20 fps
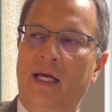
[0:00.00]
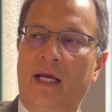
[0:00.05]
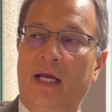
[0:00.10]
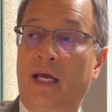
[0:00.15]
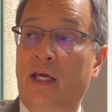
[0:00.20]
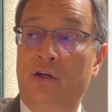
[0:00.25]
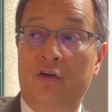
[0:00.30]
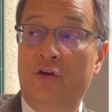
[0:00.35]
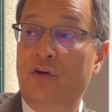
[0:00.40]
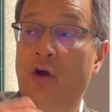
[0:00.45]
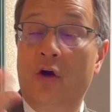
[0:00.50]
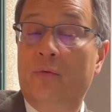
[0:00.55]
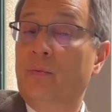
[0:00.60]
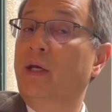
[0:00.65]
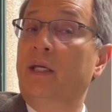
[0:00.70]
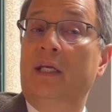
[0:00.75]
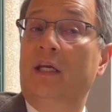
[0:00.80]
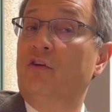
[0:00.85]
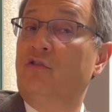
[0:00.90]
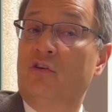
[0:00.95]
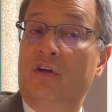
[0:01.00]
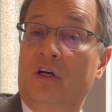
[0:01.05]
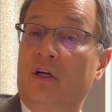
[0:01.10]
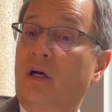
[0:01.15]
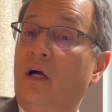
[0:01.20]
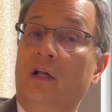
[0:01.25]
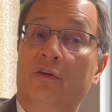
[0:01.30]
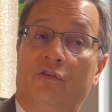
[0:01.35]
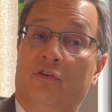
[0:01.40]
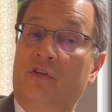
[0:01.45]
And no radiation
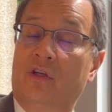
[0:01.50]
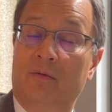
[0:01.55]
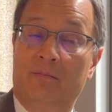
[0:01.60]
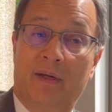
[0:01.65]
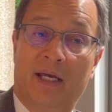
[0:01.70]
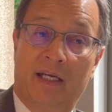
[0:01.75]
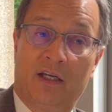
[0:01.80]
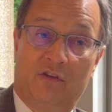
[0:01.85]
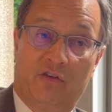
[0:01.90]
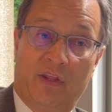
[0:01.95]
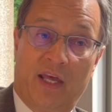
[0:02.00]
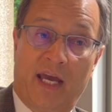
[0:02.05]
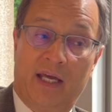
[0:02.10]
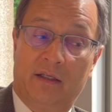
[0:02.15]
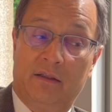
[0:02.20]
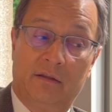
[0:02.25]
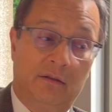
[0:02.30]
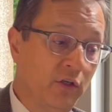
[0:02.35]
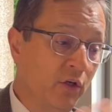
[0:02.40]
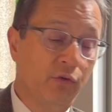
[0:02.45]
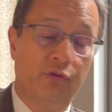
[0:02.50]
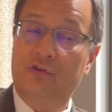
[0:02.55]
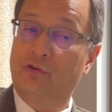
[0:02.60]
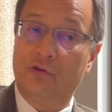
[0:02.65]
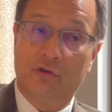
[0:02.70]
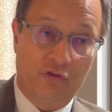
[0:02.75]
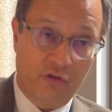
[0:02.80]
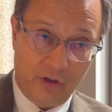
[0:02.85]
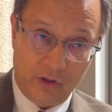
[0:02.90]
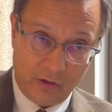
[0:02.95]
oncologist can manage that. No
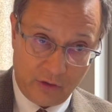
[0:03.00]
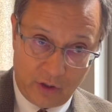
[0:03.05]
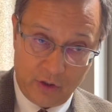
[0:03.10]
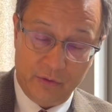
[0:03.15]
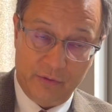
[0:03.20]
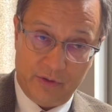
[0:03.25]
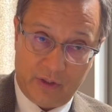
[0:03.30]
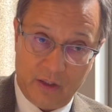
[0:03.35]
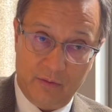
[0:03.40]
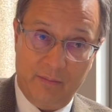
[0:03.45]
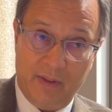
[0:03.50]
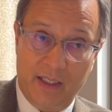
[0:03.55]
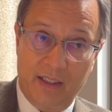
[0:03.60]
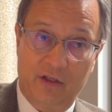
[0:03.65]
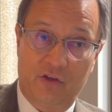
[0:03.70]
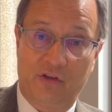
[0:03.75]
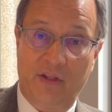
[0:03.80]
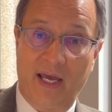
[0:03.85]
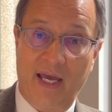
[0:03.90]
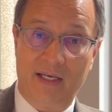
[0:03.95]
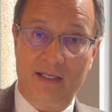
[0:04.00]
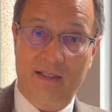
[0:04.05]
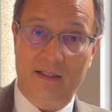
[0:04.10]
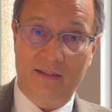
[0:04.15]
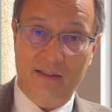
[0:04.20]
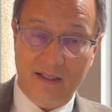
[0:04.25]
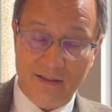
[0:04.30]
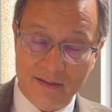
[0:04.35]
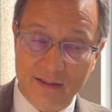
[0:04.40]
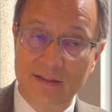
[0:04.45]
surgeon alone can manage that.
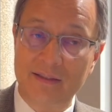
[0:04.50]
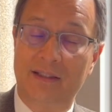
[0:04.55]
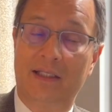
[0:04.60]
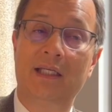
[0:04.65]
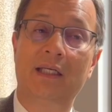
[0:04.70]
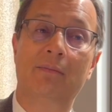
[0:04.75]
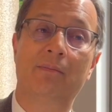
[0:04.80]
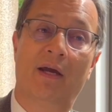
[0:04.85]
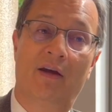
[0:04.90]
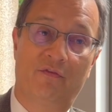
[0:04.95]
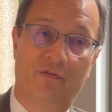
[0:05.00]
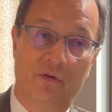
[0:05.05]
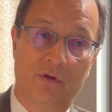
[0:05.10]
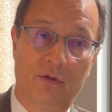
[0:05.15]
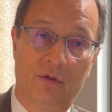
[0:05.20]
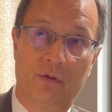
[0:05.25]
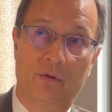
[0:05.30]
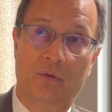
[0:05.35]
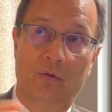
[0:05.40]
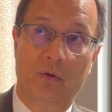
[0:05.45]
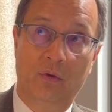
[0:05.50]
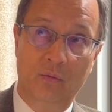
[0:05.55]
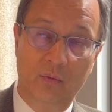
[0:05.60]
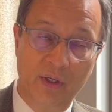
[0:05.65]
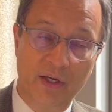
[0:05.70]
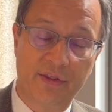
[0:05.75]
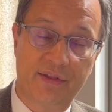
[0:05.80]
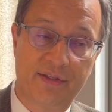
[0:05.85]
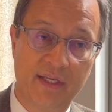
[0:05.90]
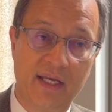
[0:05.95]
That's a team effort
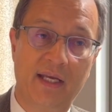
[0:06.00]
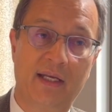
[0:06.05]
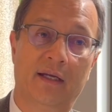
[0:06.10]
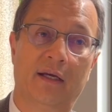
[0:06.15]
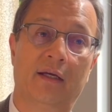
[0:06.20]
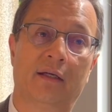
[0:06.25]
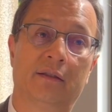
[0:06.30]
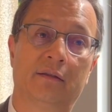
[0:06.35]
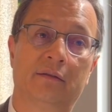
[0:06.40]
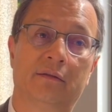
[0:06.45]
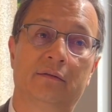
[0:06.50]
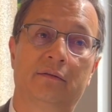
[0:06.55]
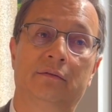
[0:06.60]
with data